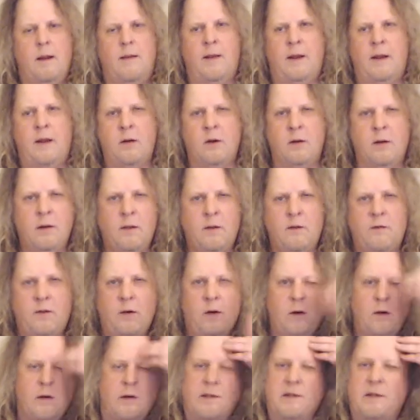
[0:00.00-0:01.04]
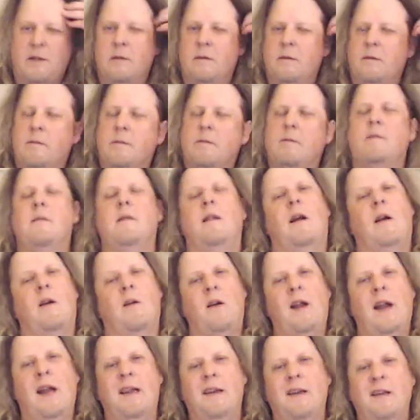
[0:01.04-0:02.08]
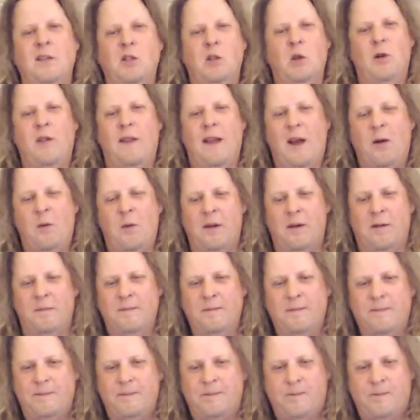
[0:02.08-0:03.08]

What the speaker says: And then you're into the verse. All right, enjoy that one.